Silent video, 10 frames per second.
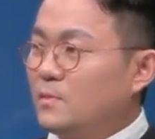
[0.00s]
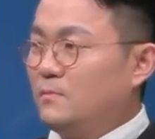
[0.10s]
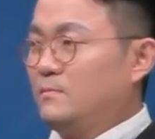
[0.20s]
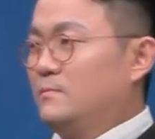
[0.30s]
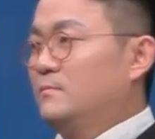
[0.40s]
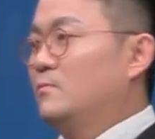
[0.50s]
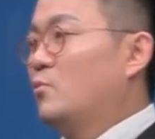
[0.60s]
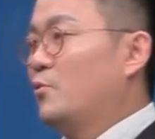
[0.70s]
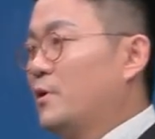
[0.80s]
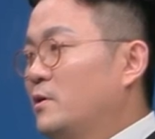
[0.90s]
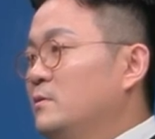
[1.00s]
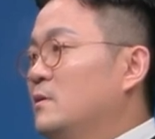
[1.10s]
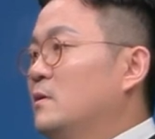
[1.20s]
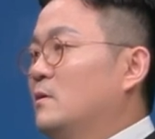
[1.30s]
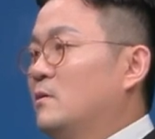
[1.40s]
If you look at here,
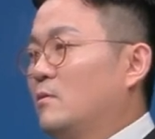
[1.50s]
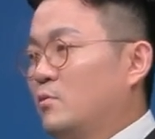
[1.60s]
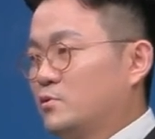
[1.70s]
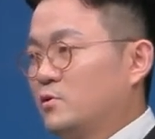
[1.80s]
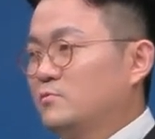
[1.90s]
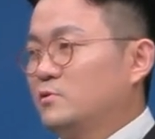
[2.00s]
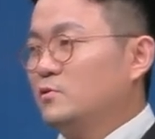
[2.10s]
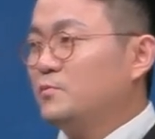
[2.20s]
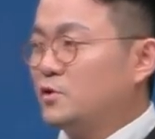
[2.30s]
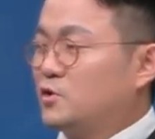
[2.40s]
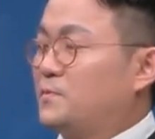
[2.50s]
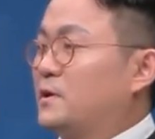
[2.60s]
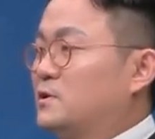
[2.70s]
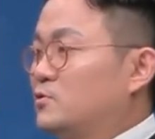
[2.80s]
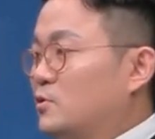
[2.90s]
soft tissue defect
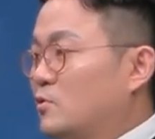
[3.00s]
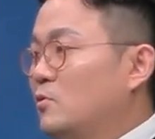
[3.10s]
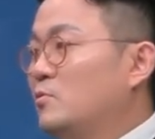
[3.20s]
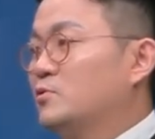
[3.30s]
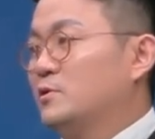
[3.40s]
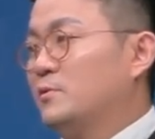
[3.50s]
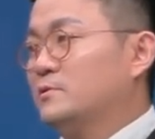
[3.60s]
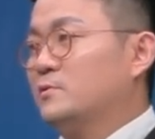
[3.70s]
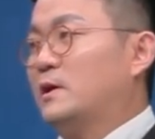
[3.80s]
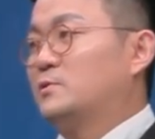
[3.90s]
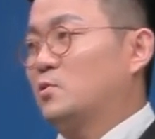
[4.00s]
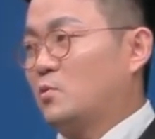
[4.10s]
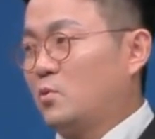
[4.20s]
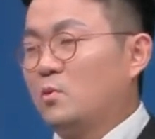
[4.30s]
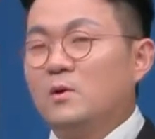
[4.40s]
and the prosthetic shape is
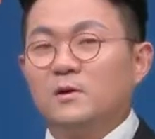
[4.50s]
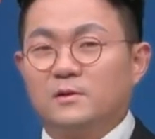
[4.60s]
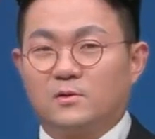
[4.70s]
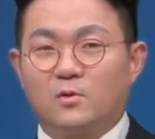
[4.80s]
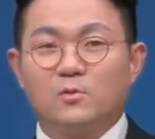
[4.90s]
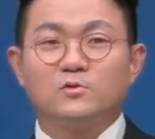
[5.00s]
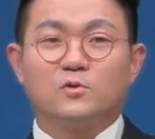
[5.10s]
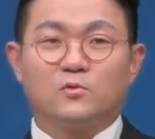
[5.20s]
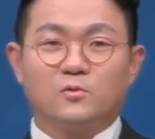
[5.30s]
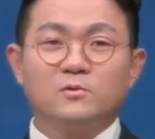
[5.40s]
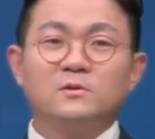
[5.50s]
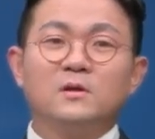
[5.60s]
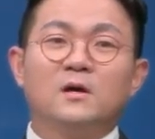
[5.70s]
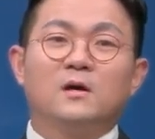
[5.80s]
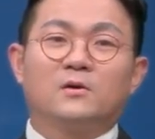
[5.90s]
not good. So in
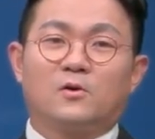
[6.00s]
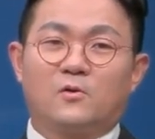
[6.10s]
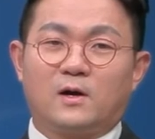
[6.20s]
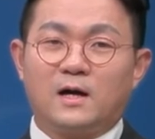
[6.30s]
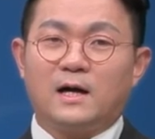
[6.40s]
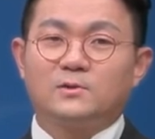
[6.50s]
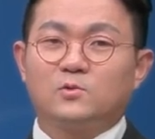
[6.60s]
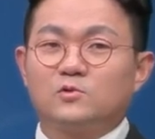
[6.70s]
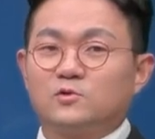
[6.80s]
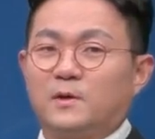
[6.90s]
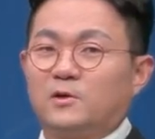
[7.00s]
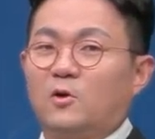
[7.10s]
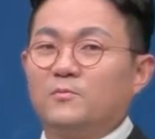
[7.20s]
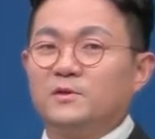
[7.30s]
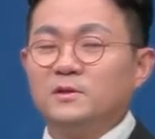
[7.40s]
conclusion, it was
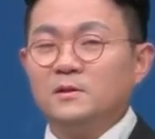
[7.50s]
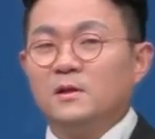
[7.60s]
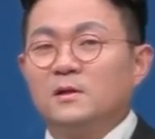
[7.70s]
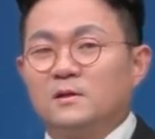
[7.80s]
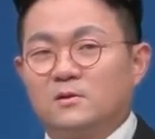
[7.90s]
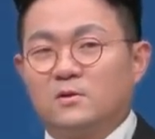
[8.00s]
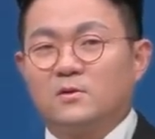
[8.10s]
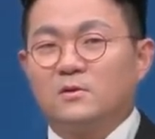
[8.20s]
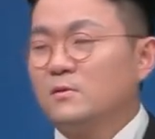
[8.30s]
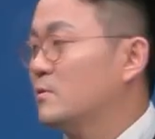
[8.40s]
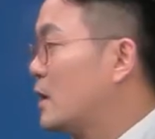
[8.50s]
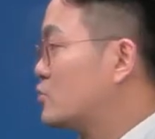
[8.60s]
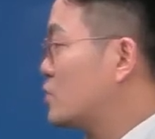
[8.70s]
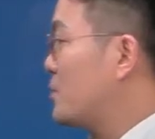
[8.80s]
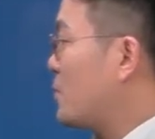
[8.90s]
inevitable to have
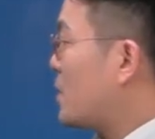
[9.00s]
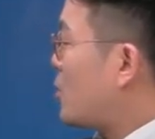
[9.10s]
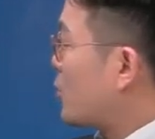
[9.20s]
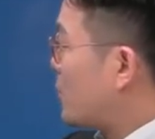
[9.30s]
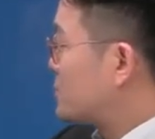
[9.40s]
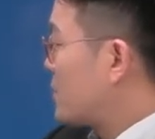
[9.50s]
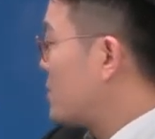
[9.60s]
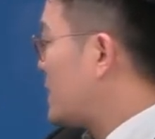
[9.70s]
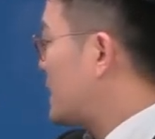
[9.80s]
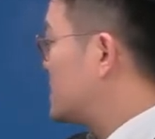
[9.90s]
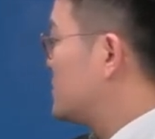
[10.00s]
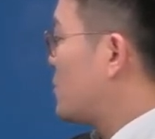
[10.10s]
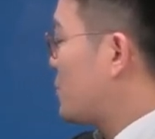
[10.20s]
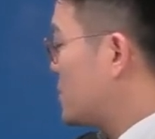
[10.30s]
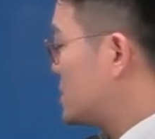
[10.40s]
poor results. Another
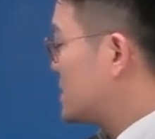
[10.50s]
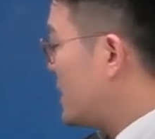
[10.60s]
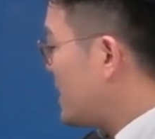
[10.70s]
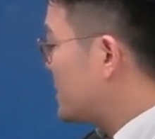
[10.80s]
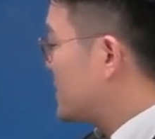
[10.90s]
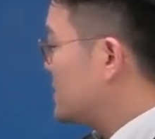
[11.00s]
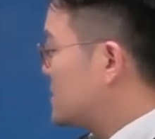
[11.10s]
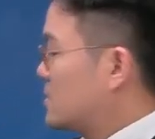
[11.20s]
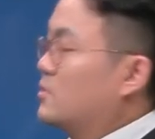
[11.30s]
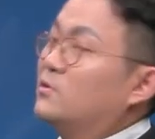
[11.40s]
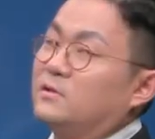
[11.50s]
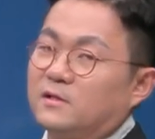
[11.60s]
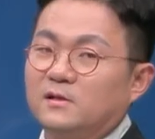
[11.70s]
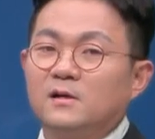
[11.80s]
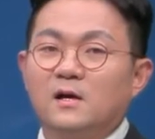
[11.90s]
bone grafting is
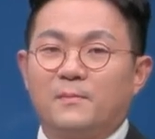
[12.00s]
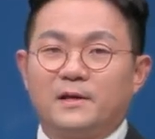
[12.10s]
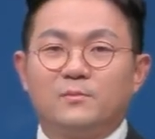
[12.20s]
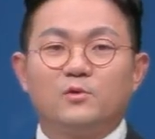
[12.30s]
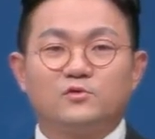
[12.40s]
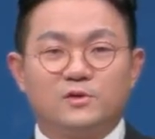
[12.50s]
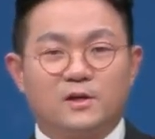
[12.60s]
required here.